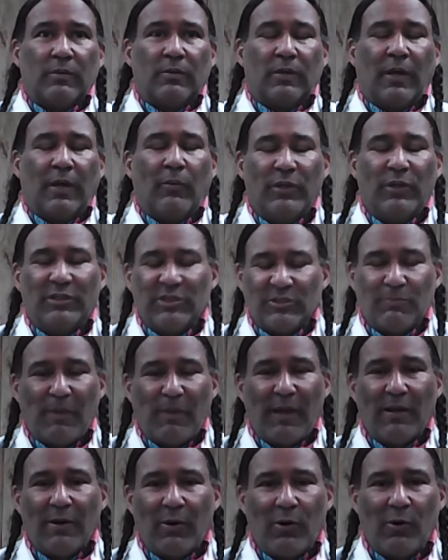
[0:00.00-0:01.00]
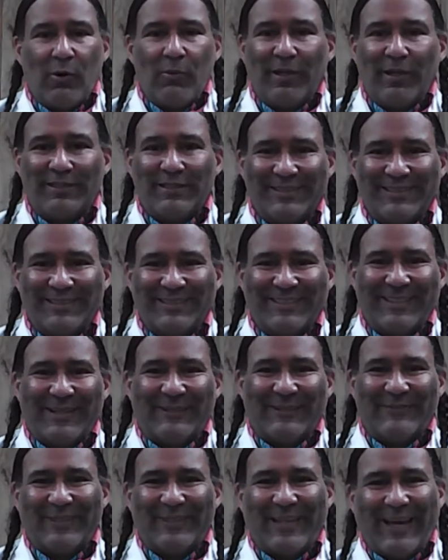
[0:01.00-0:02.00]
And we just bake a whole bunch of
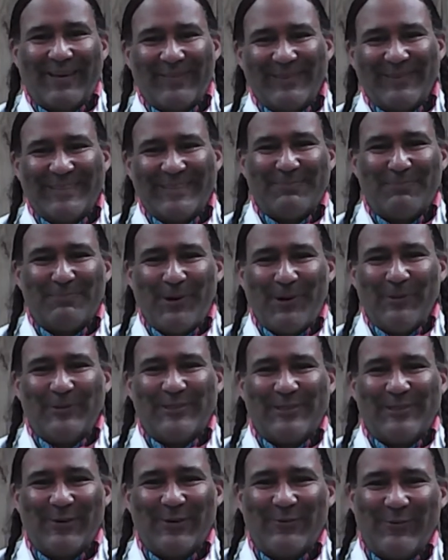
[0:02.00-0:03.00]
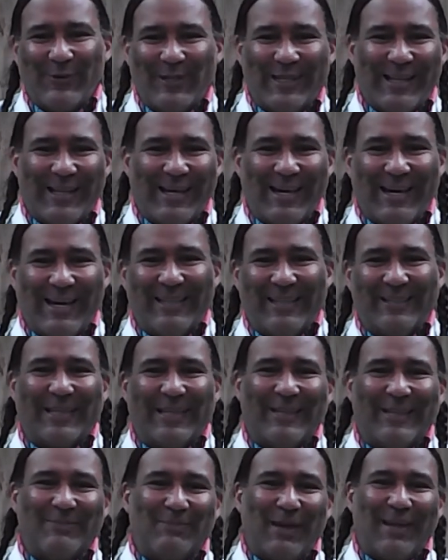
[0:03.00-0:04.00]
stuff. And I would post stuff online,
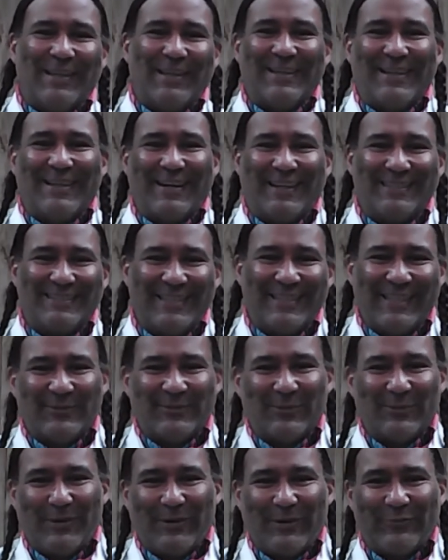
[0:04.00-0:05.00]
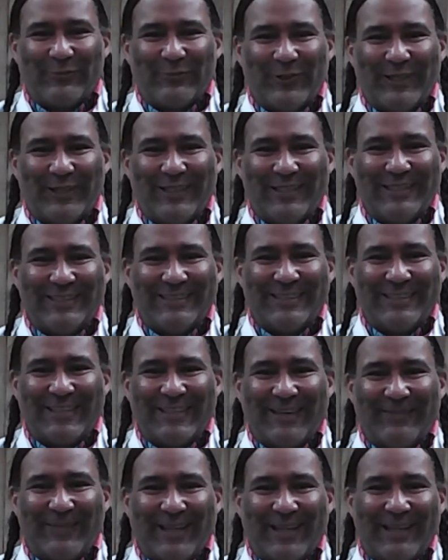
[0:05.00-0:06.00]
like baking contests with my friends.
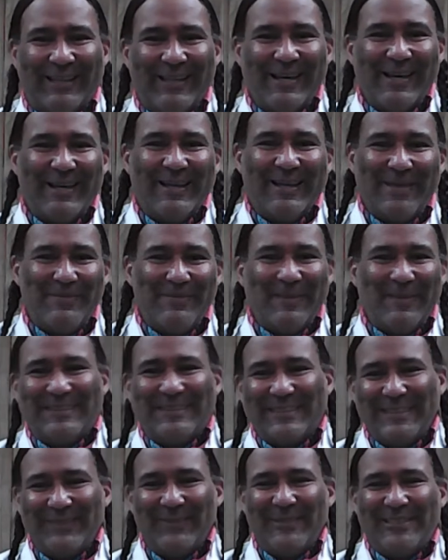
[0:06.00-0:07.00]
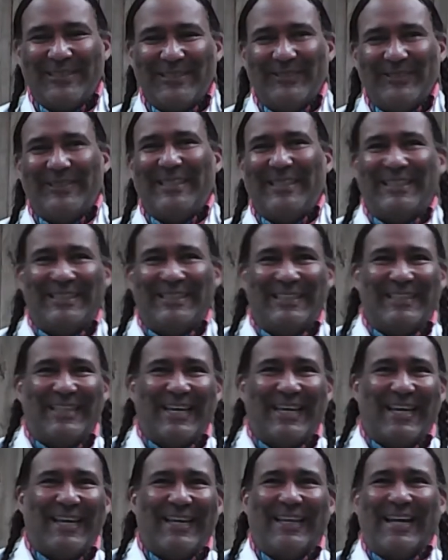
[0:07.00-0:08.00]
And I'm like, let me see what you did
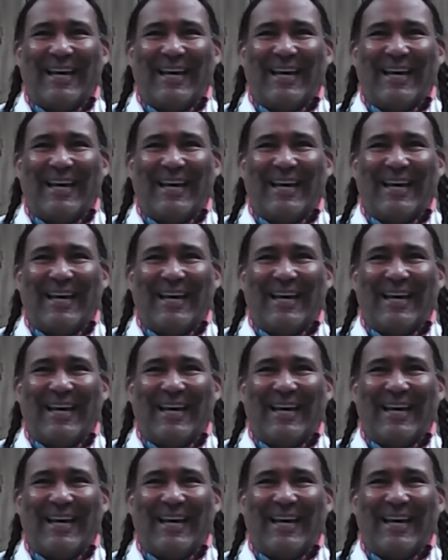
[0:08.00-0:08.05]
today.